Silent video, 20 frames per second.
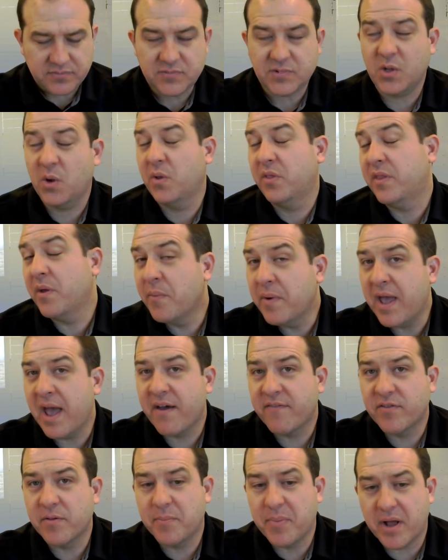Then we have
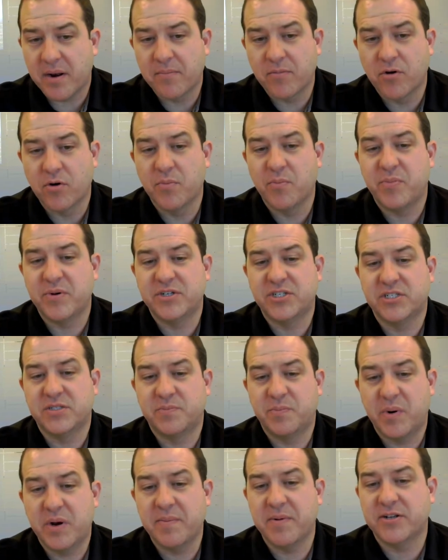the bottom group, which is
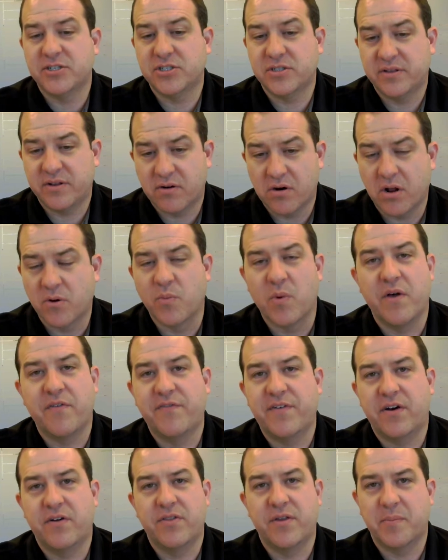pretty much, they're on
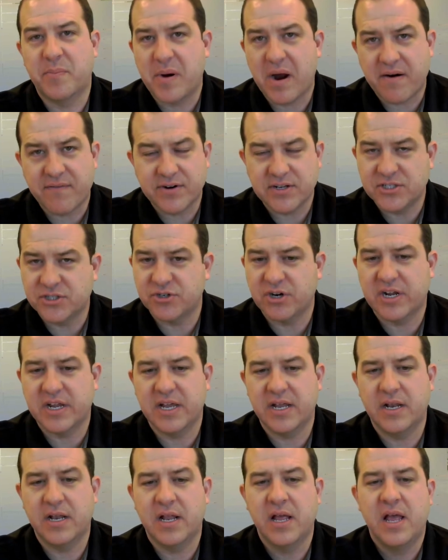welfare. They're poverty
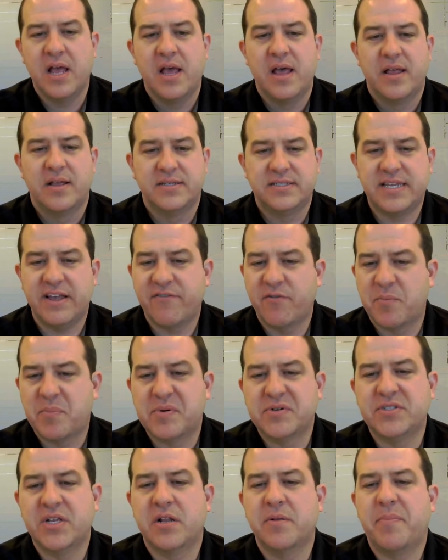stricken, 7%
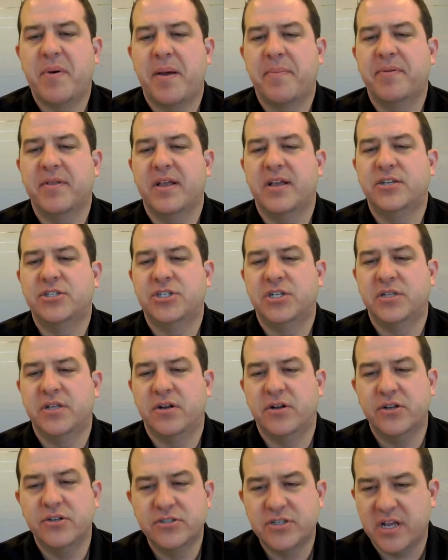of the population. They're
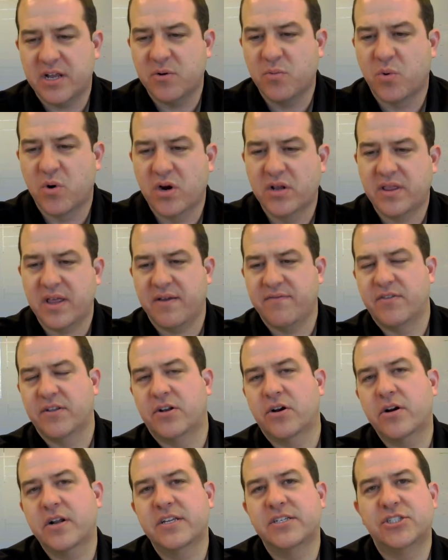usually out of work. They have the
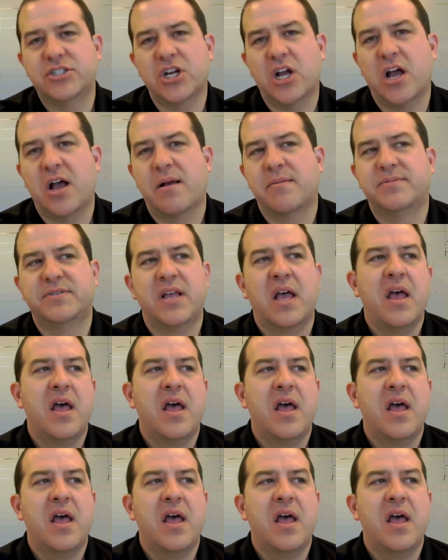dirtiest jobs.